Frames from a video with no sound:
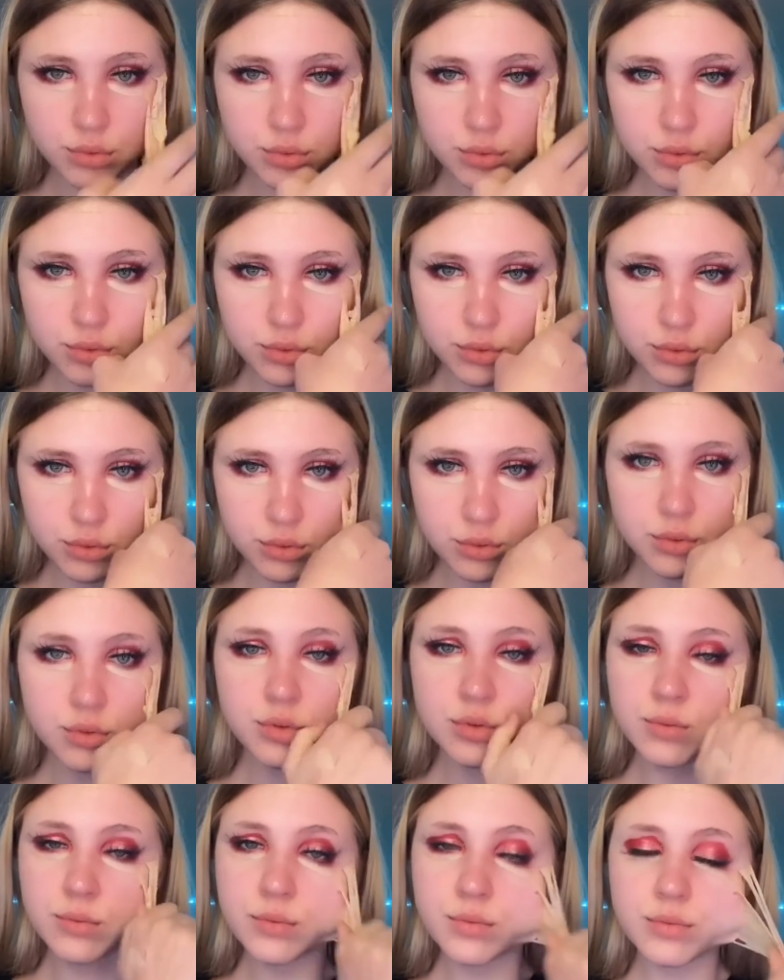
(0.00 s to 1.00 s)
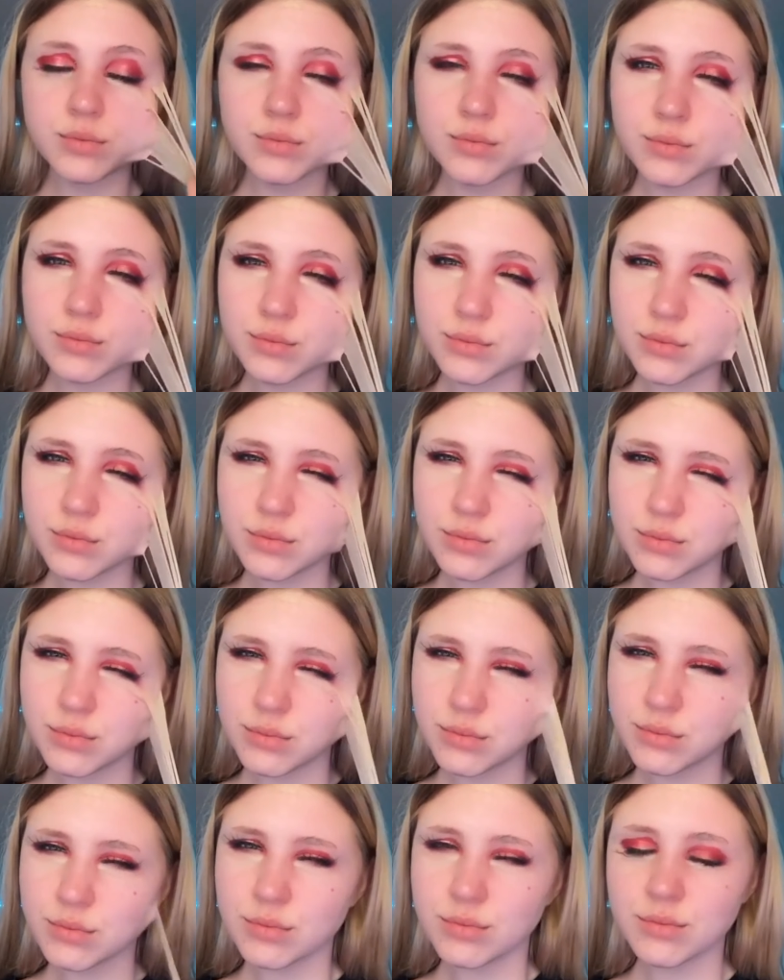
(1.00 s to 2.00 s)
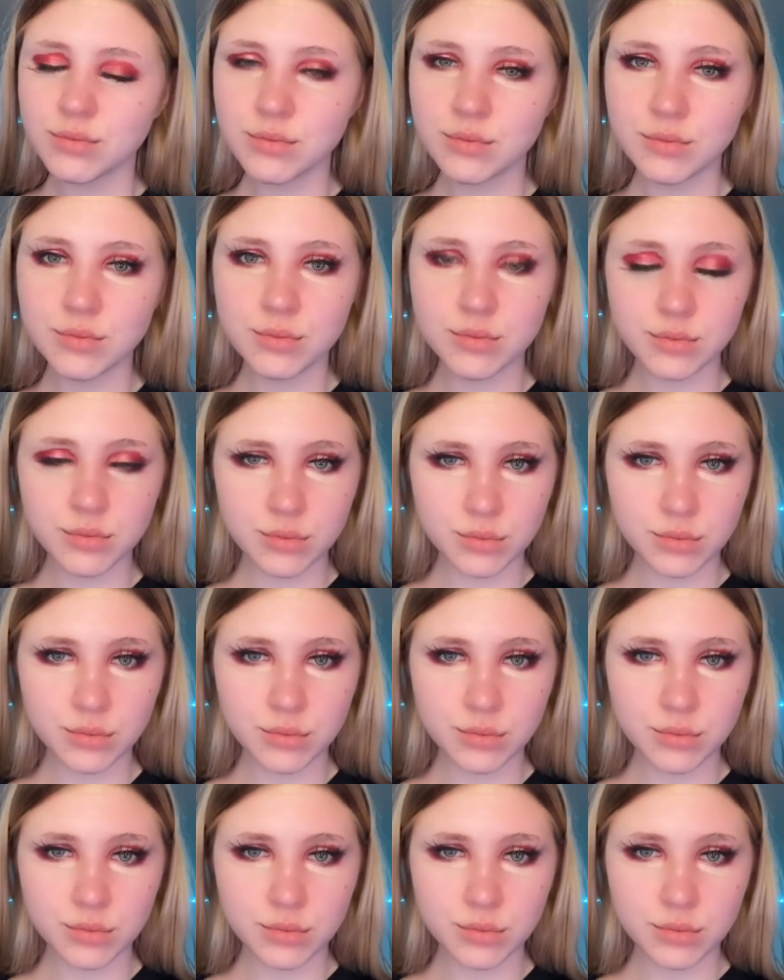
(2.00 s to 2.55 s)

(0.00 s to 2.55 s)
(silence)